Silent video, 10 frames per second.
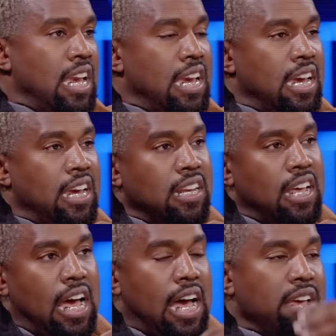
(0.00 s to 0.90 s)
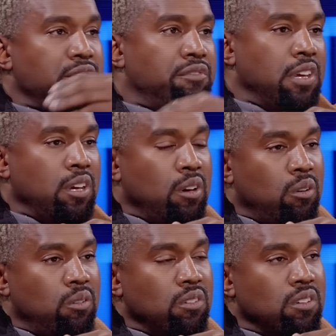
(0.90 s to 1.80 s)
And I
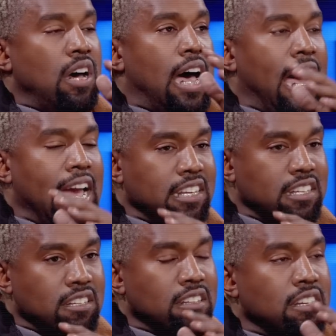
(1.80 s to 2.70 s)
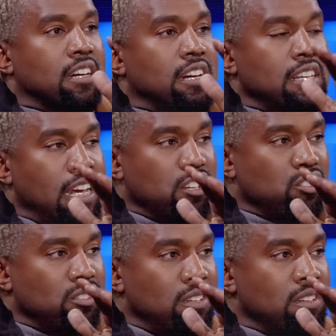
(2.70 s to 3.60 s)
feel a heightened
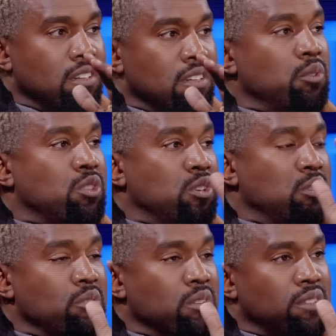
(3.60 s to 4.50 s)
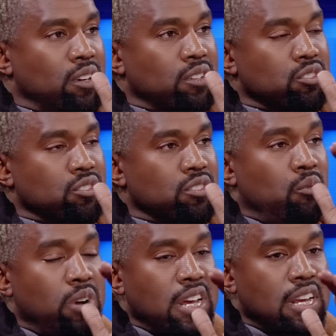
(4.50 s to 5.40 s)
connection with the
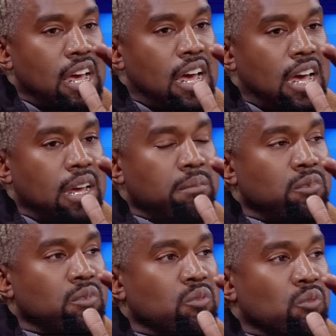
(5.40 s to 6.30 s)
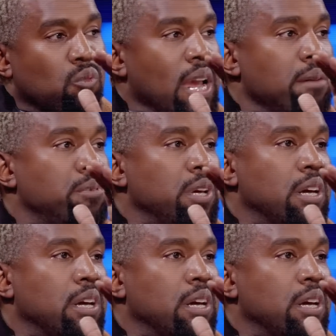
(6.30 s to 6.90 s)
universe when I'm ramping